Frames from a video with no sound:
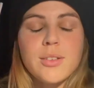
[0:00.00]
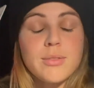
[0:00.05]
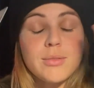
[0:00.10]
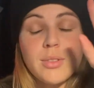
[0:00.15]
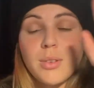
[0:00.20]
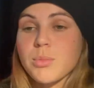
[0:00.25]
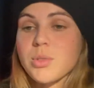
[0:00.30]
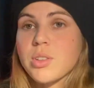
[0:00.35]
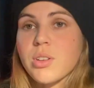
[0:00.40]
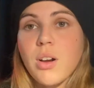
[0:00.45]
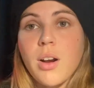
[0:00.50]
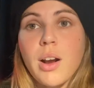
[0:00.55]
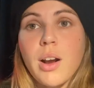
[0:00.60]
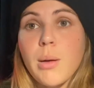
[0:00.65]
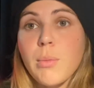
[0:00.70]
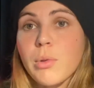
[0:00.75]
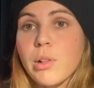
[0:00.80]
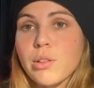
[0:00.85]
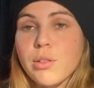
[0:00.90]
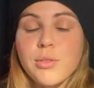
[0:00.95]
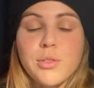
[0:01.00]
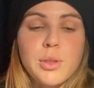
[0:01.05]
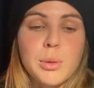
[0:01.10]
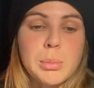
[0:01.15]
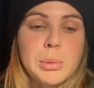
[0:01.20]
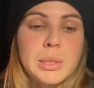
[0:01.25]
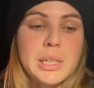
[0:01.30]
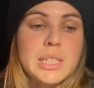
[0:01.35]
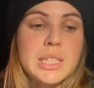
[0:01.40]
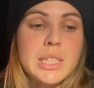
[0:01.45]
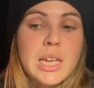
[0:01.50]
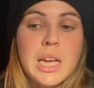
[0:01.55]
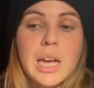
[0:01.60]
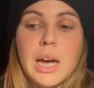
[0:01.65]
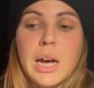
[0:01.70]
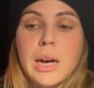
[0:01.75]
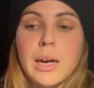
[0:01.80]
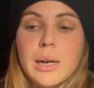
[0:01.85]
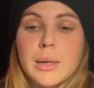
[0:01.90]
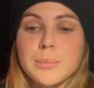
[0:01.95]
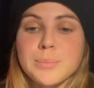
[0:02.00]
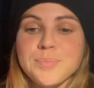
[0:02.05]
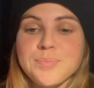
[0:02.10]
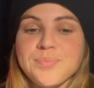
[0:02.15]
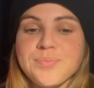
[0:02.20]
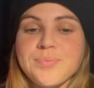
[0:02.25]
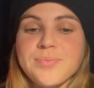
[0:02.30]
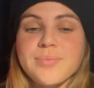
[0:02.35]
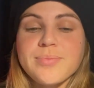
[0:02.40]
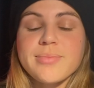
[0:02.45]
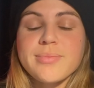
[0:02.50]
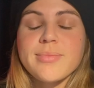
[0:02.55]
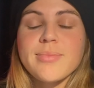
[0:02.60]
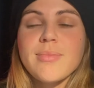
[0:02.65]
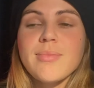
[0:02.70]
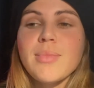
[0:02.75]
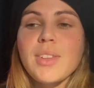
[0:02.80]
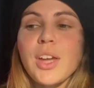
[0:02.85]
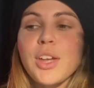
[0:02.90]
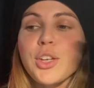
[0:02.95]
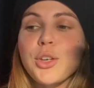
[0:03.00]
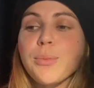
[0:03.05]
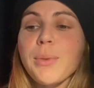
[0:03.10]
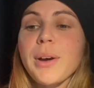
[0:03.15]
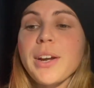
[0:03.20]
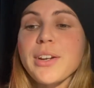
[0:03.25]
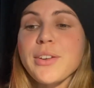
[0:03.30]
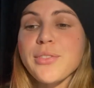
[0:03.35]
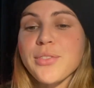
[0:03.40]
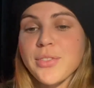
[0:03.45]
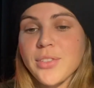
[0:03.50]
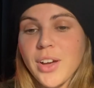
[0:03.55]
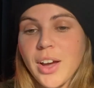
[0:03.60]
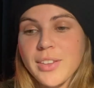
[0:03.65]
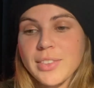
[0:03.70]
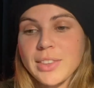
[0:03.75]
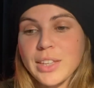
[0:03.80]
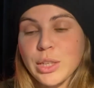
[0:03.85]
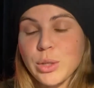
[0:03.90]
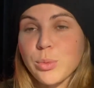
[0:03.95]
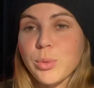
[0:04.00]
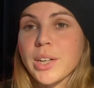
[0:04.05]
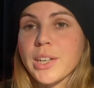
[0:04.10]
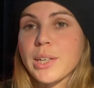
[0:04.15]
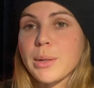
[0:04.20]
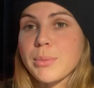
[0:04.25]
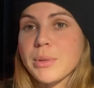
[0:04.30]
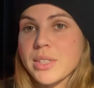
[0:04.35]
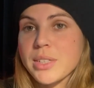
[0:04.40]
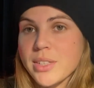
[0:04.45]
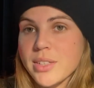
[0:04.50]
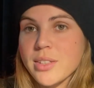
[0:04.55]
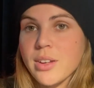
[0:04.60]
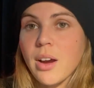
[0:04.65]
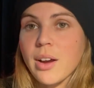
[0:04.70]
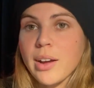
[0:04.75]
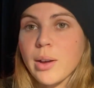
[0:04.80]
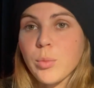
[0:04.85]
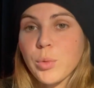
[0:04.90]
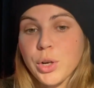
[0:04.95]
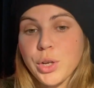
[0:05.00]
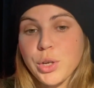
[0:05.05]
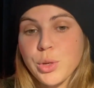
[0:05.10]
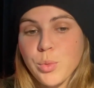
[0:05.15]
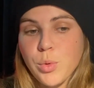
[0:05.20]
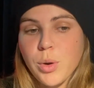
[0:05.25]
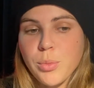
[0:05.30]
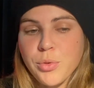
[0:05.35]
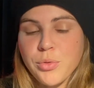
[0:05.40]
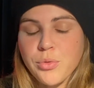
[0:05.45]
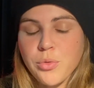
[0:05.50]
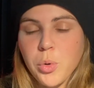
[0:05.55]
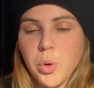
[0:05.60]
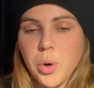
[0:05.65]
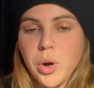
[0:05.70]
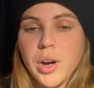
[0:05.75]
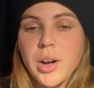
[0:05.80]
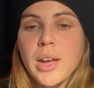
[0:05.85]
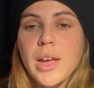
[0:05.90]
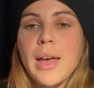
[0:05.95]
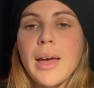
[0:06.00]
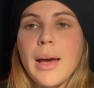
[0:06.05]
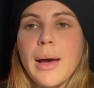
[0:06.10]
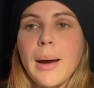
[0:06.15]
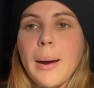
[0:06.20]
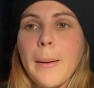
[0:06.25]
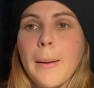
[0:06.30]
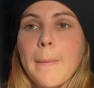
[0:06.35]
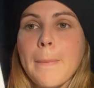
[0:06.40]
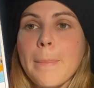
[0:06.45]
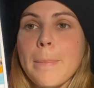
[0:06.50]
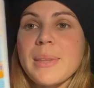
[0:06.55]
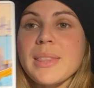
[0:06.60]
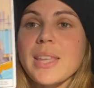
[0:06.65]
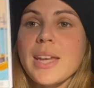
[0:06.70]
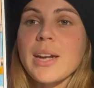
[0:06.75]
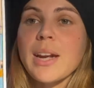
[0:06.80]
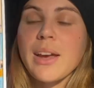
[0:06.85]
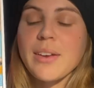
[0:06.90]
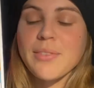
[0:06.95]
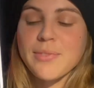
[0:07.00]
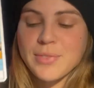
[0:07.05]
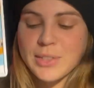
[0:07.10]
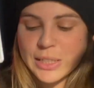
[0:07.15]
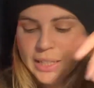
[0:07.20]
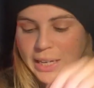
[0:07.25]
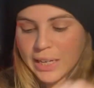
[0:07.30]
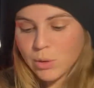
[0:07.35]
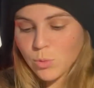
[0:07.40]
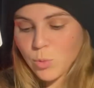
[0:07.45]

I'm sorry, I'm all over the place. Um, you might have thought that you were going to be stuck at where you were before, um, but then I feel like